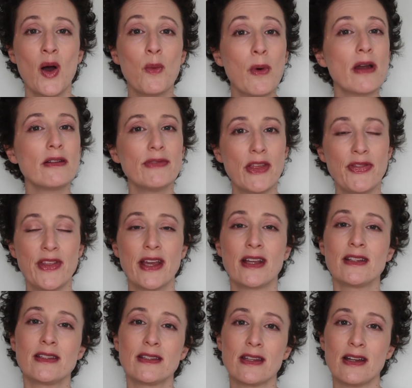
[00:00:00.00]
One of the
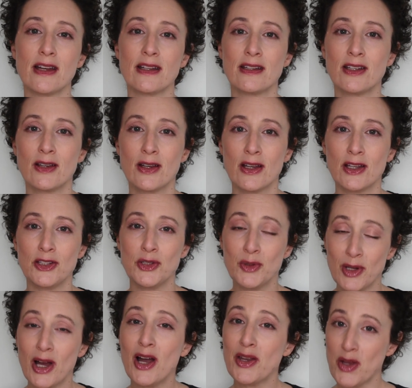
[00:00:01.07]
things that
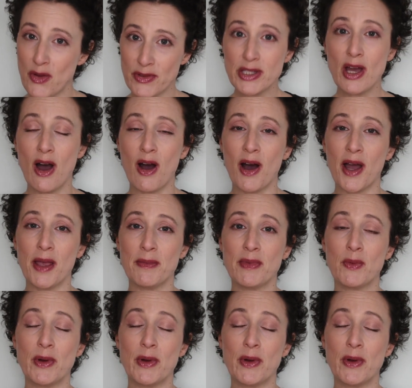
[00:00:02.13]
you learn over time